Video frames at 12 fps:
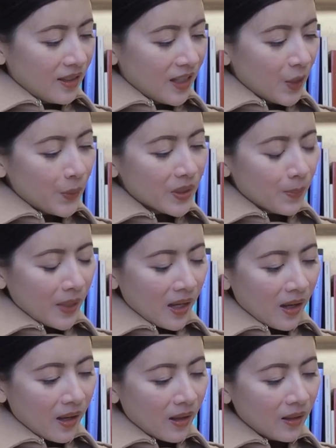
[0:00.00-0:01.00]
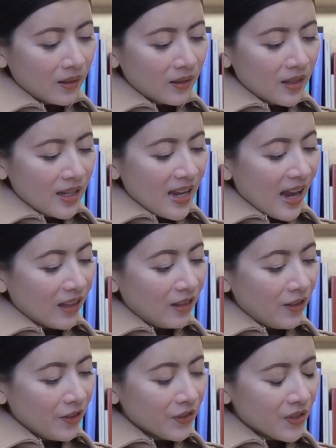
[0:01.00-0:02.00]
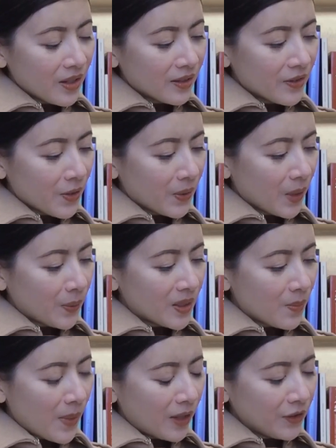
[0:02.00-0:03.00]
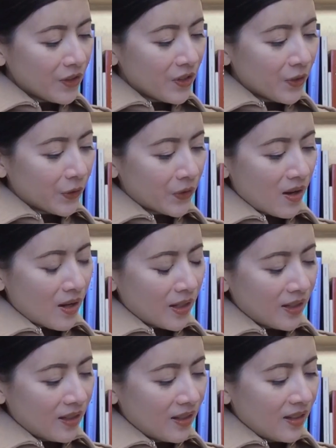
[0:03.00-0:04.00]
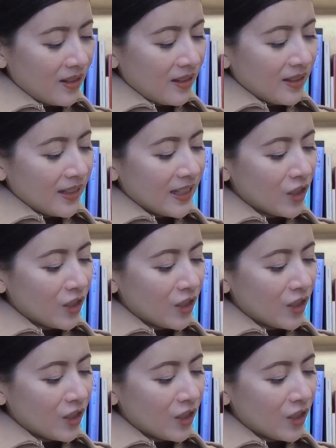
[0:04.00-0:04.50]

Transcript: He was pale and looked as though he was about to cry. He